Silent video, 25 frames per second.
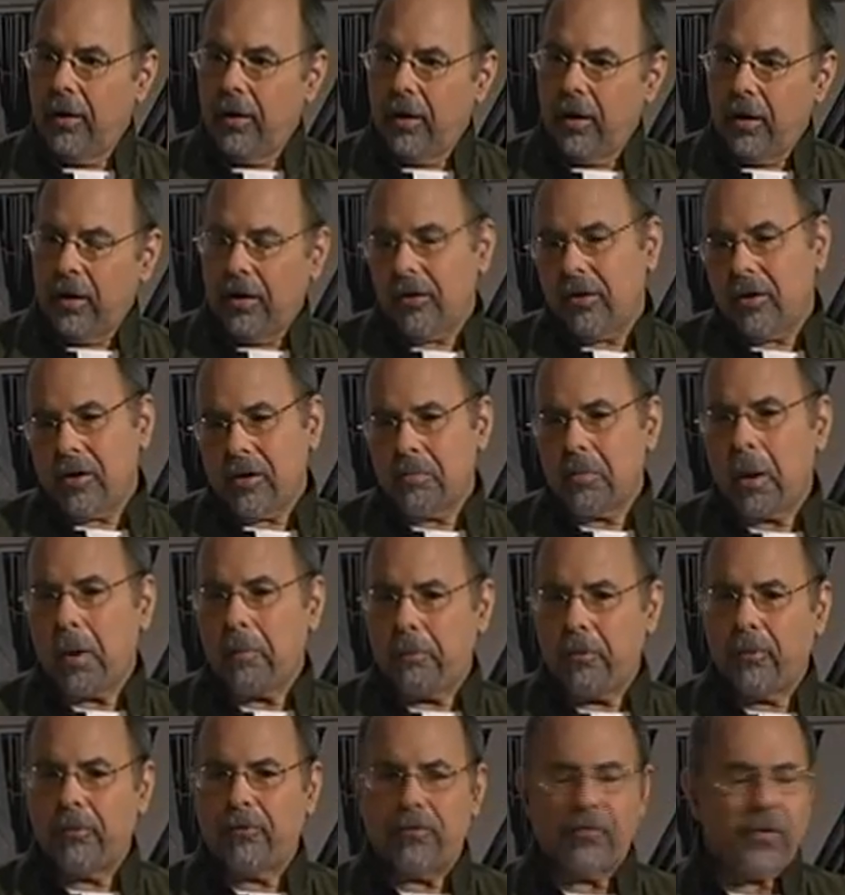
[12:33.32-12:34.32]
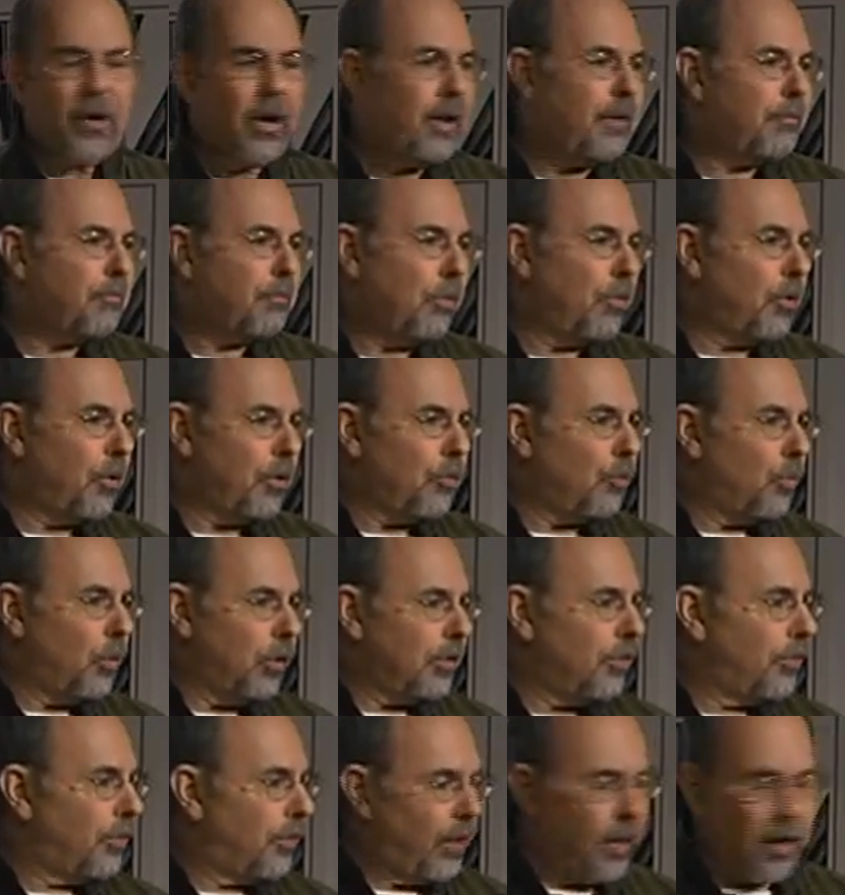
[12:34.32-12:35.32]
and come up with
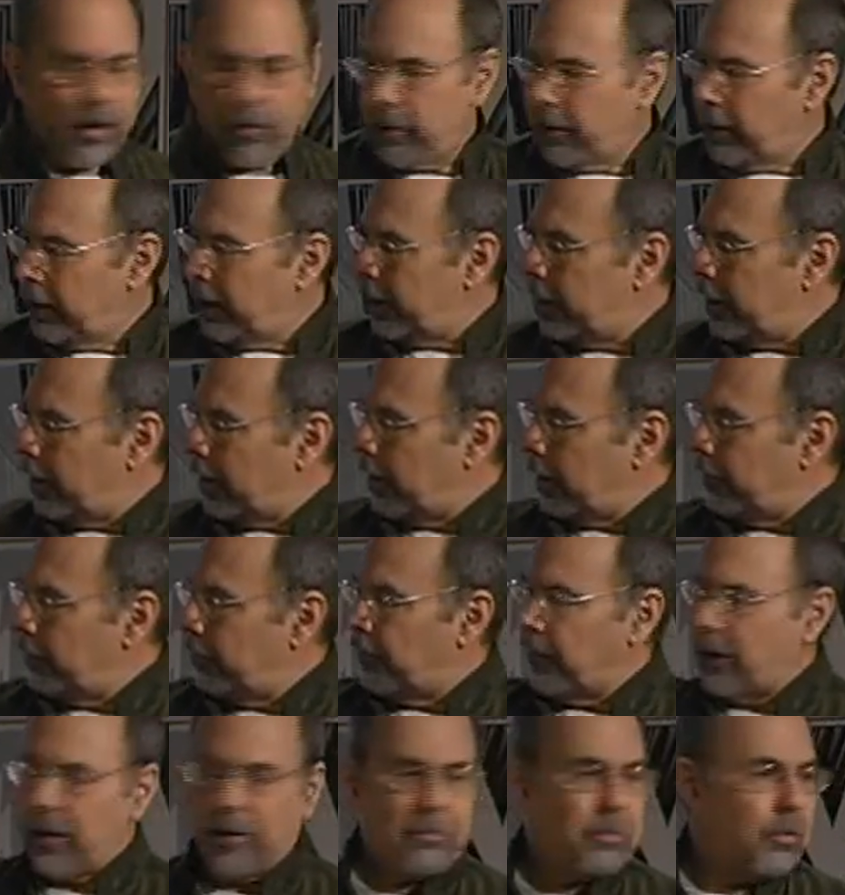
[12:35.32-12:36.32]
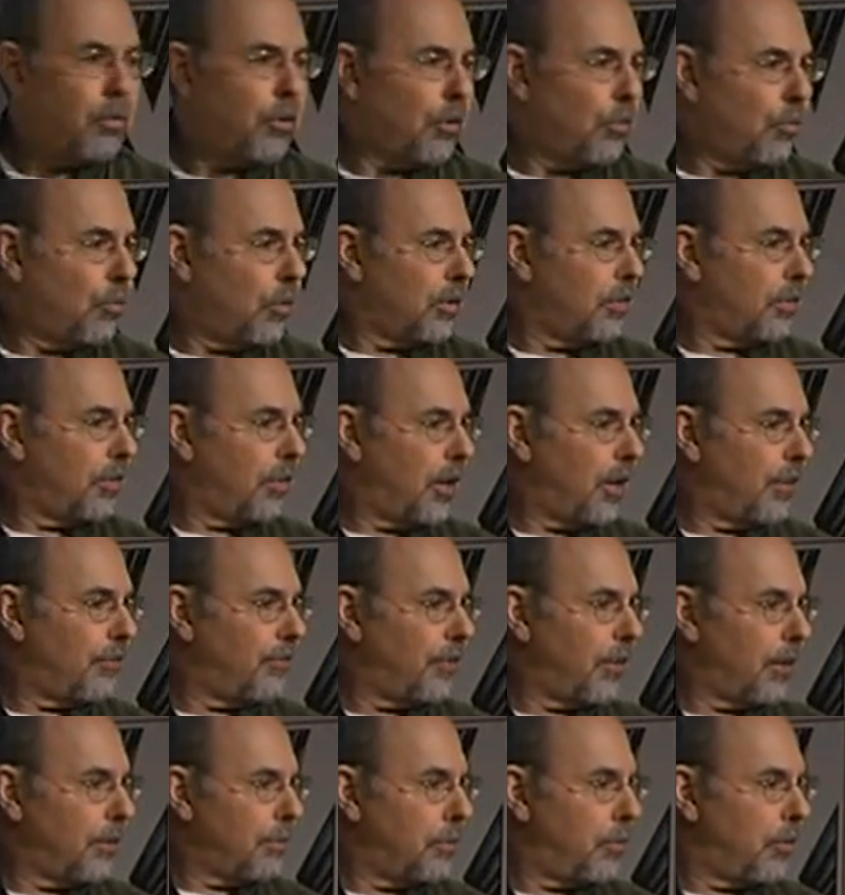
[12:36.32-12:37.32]
5.1 thou and add on 5.1 thou,
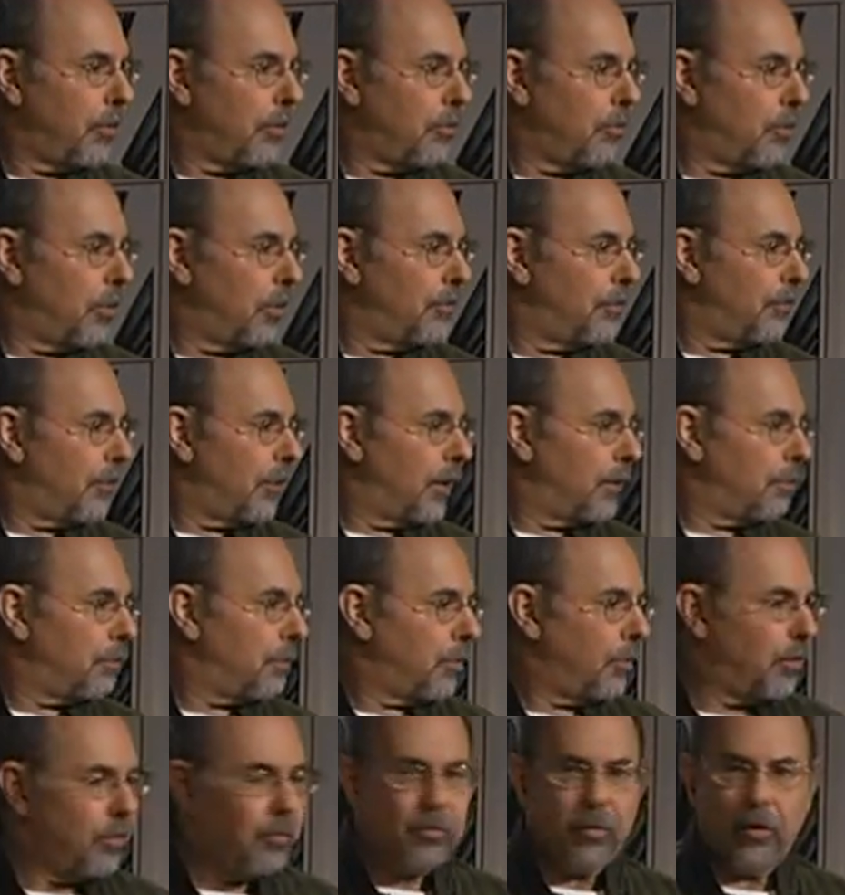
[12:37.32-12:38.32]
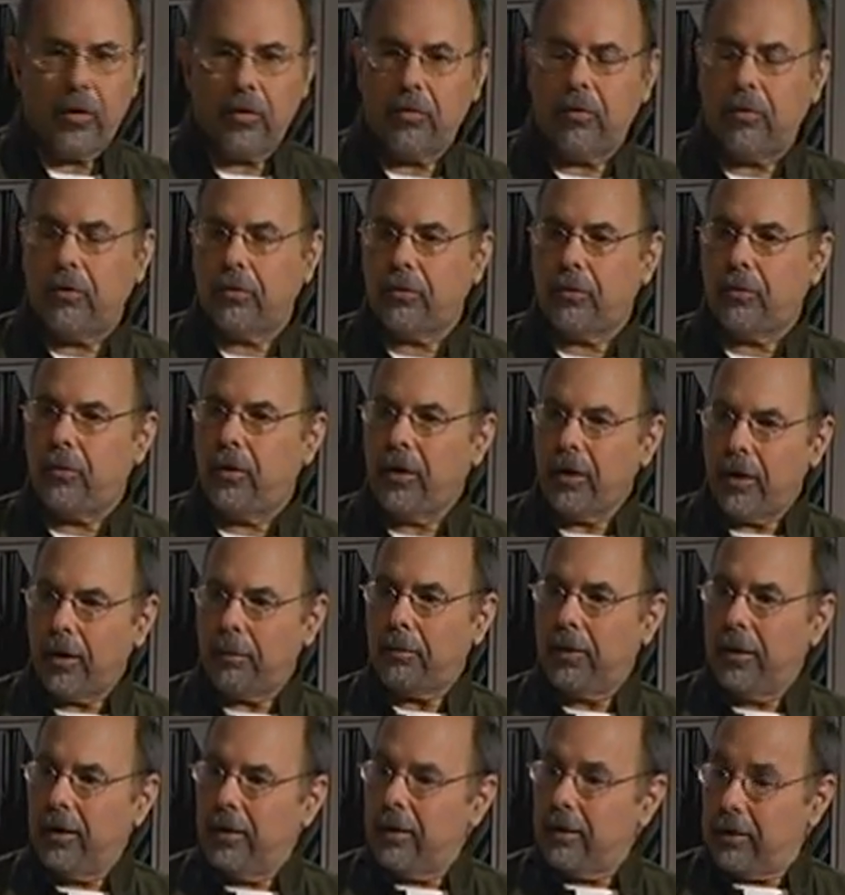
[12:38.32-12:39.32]
5.1, 5.1 all the way
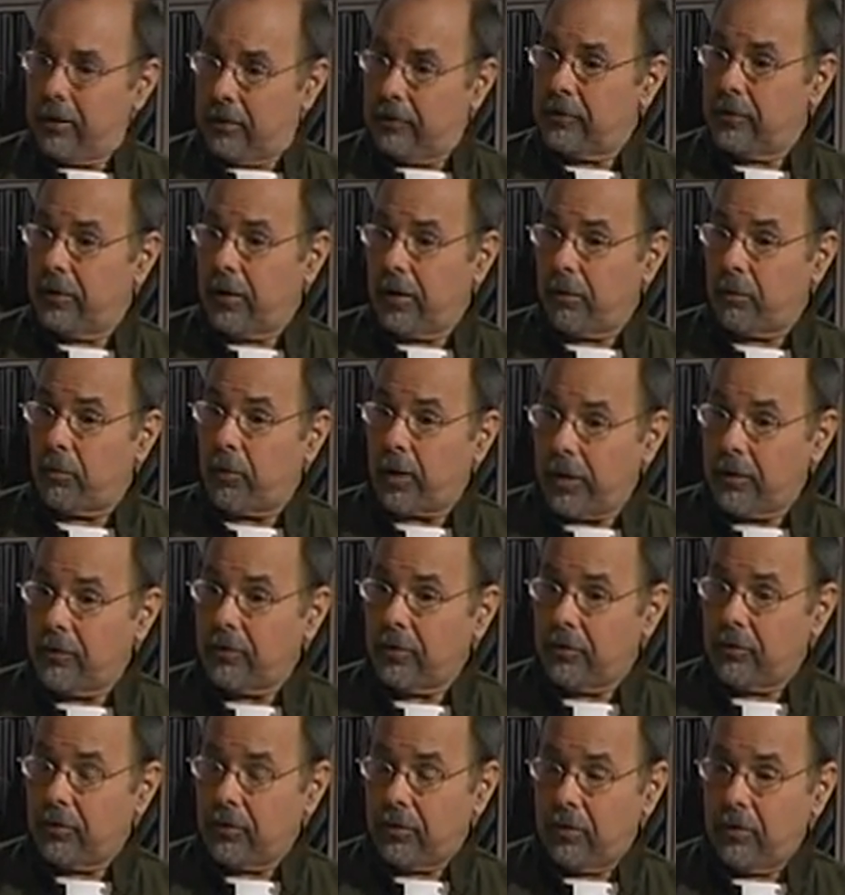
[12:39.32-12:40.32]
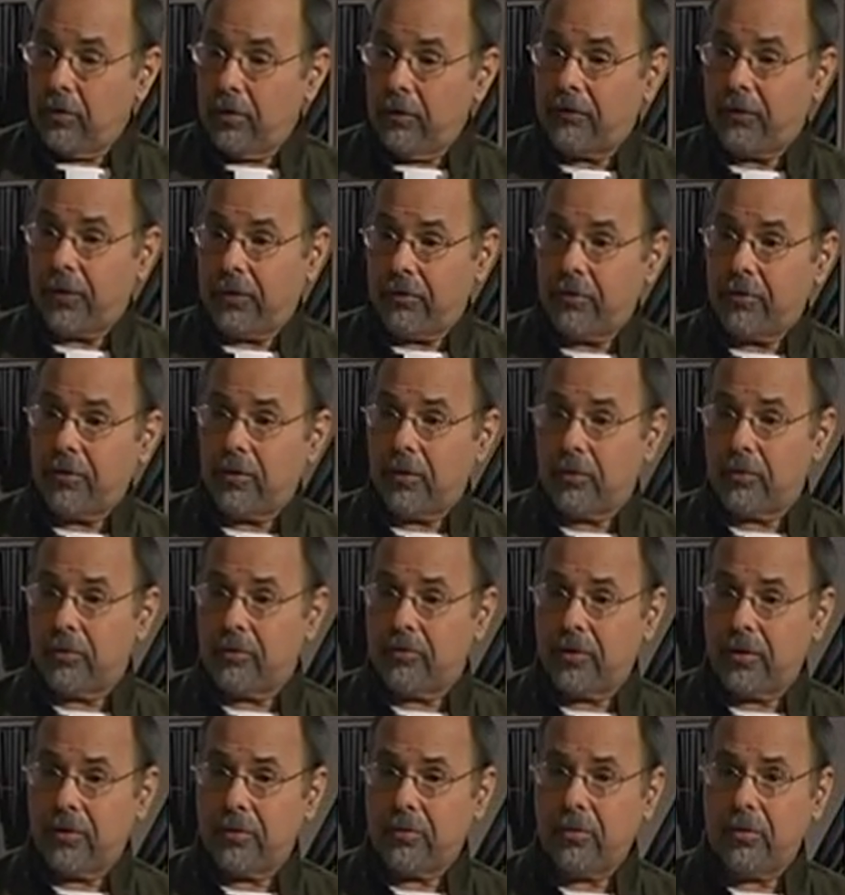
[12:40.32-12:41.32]
up. Isn't that right to do if everything
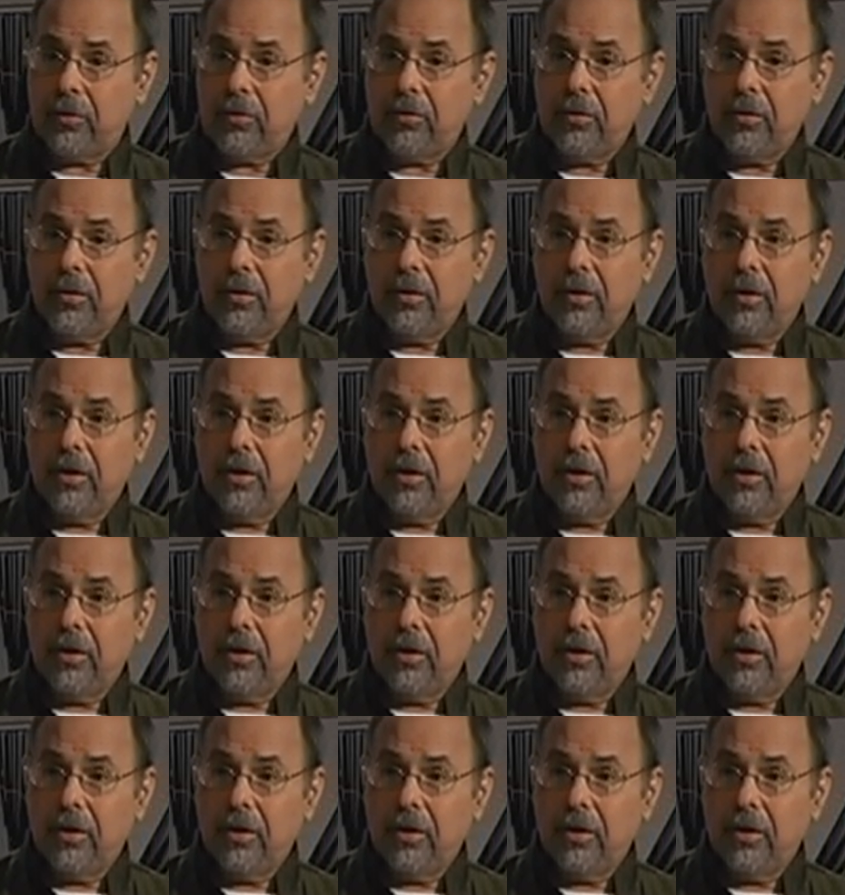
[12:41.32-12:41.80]
was equal?